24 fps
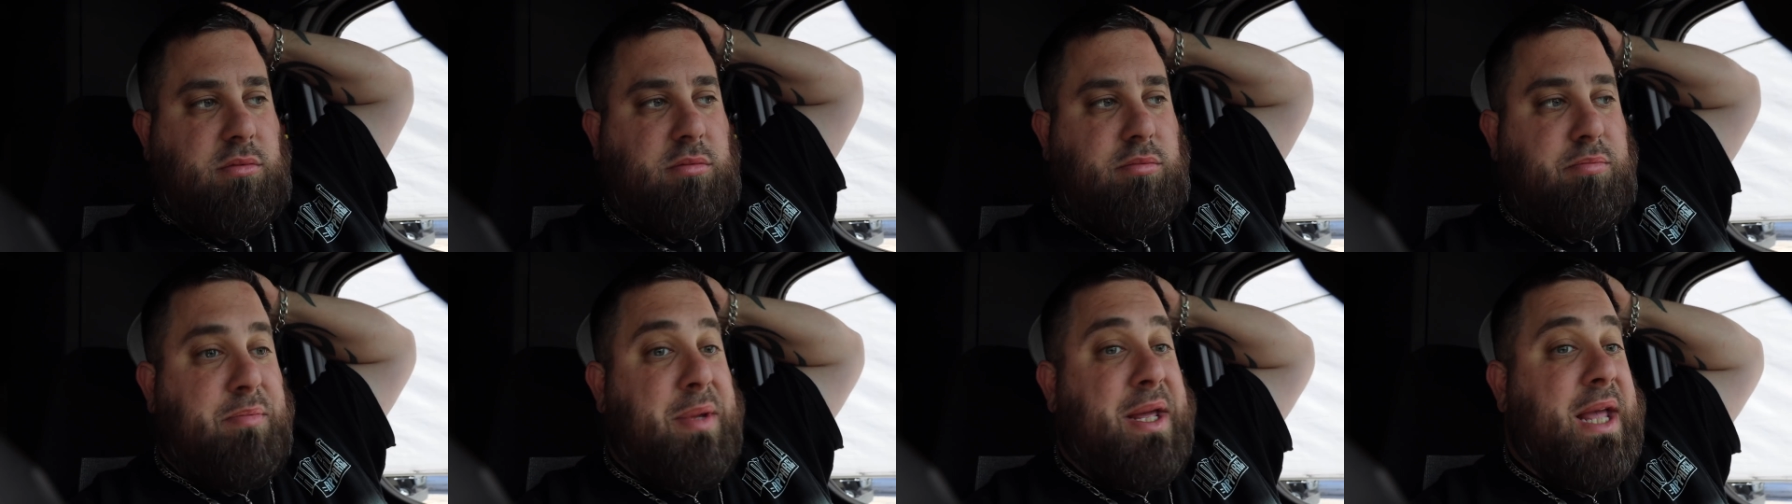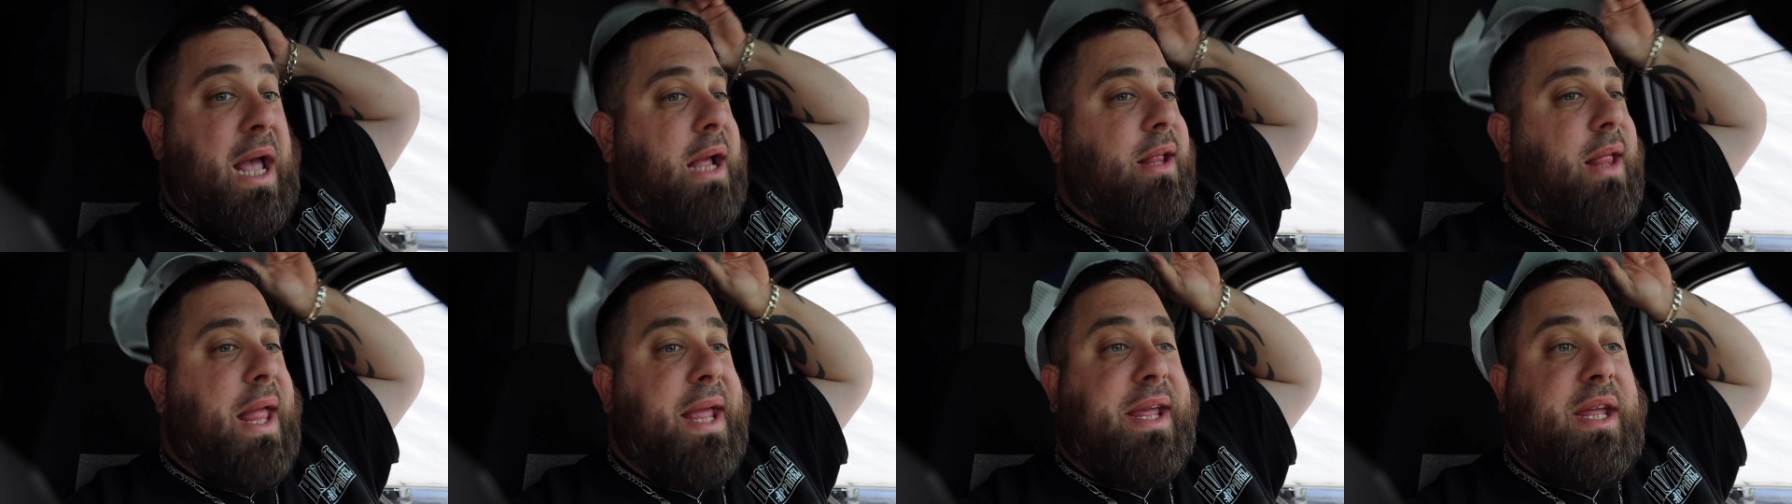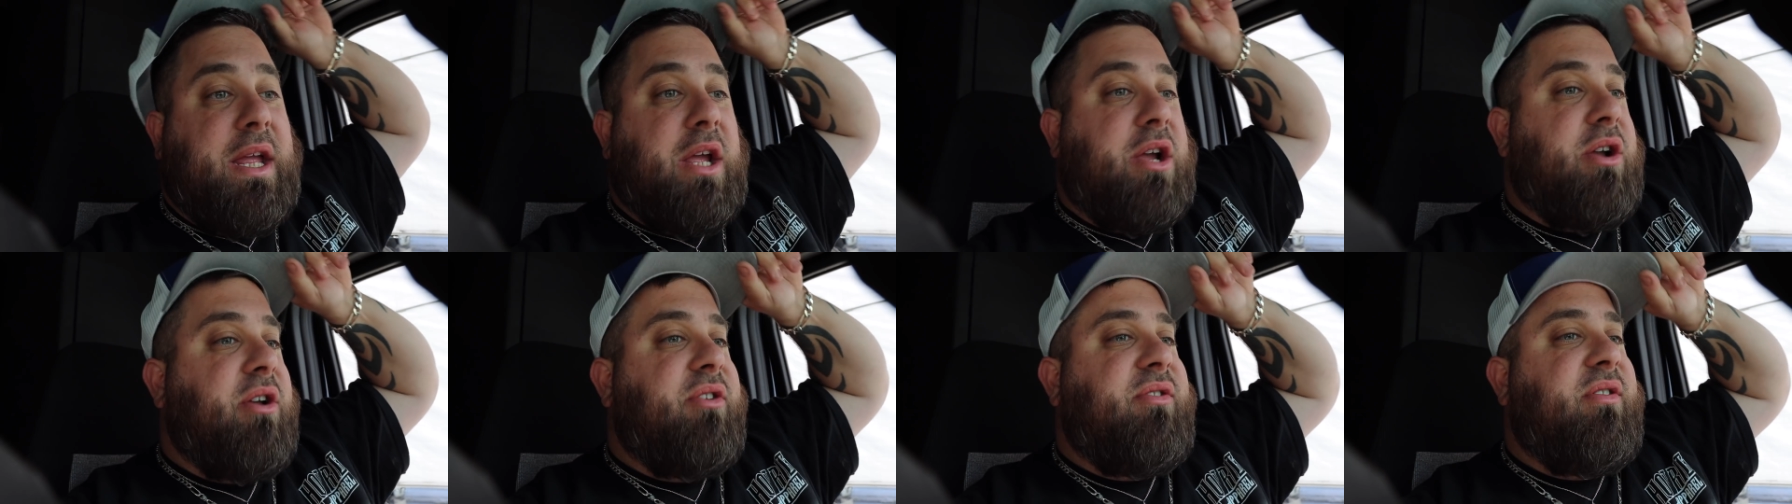Me, I like
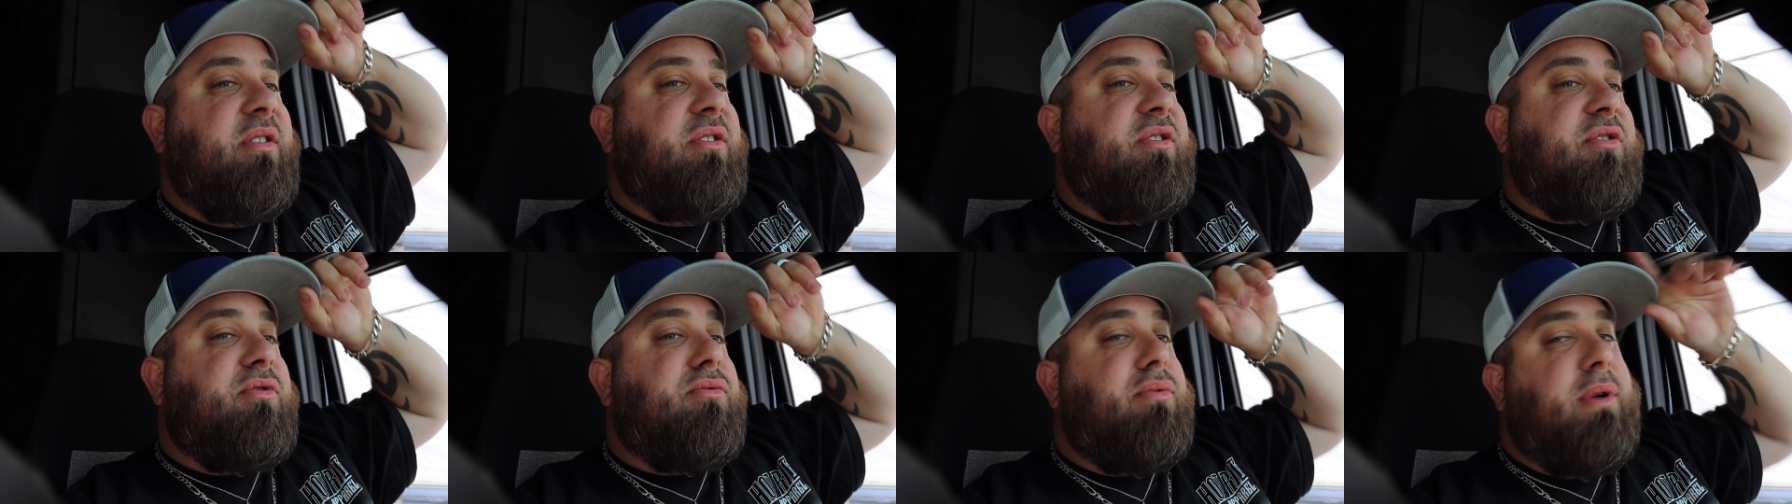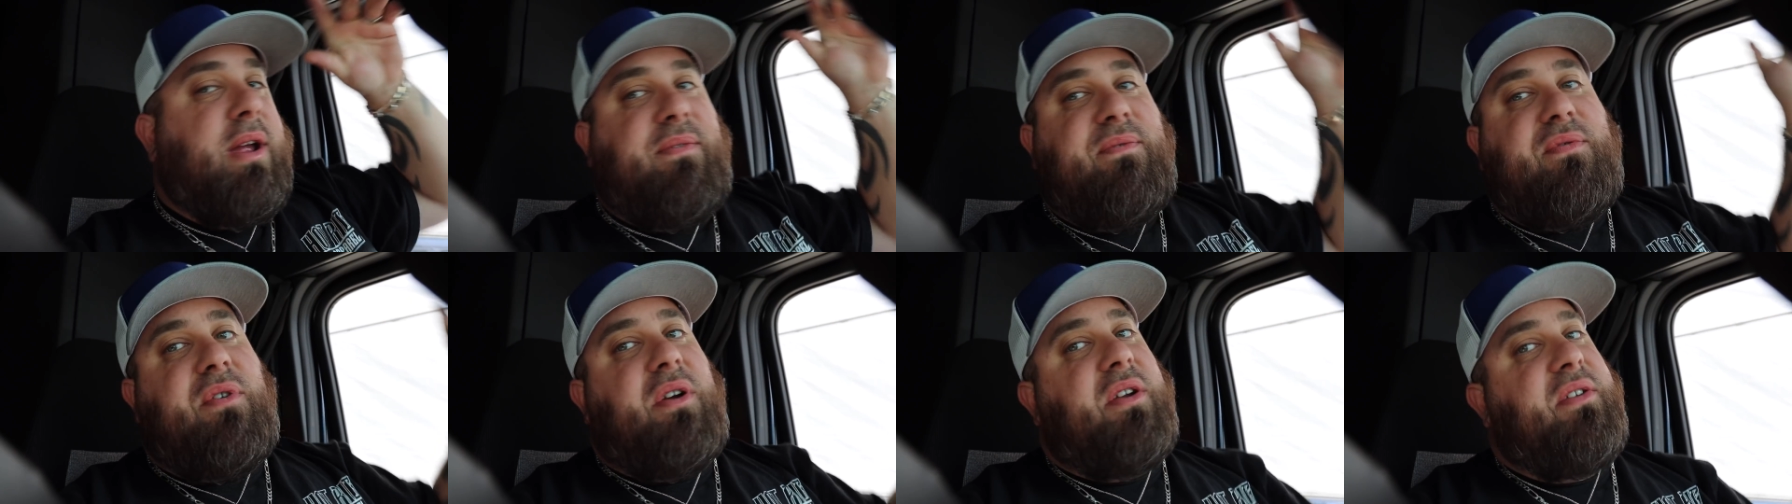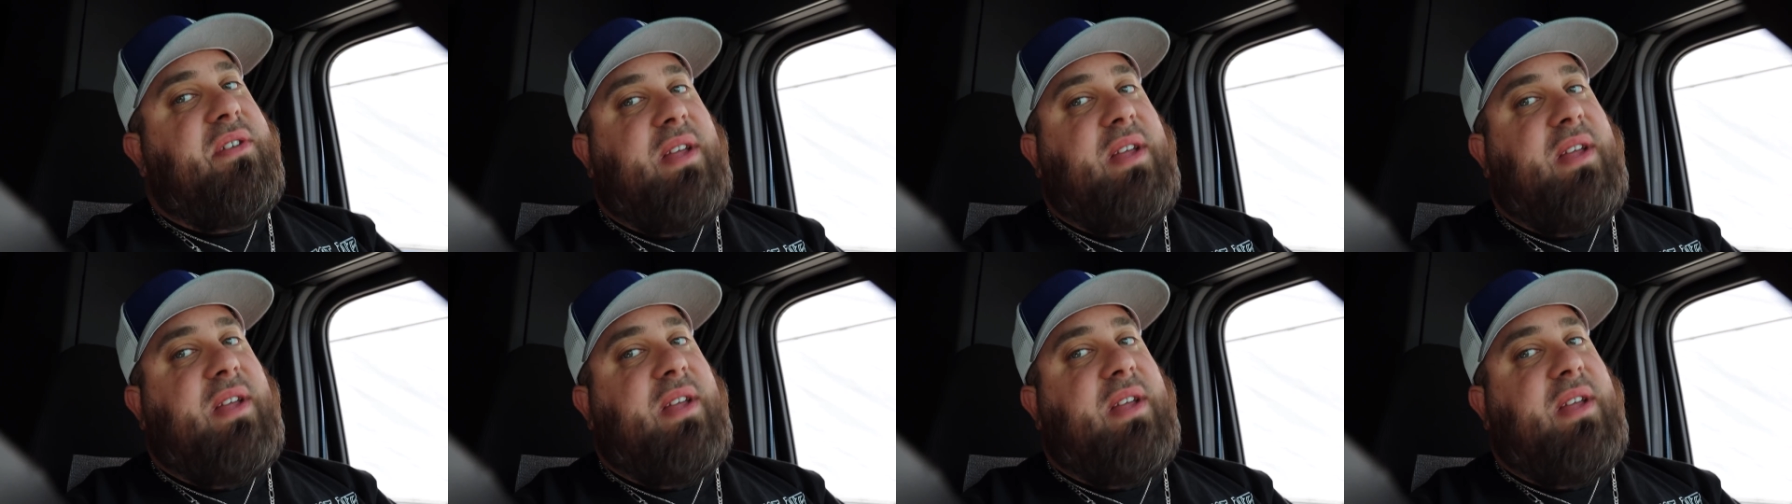it because it's great for a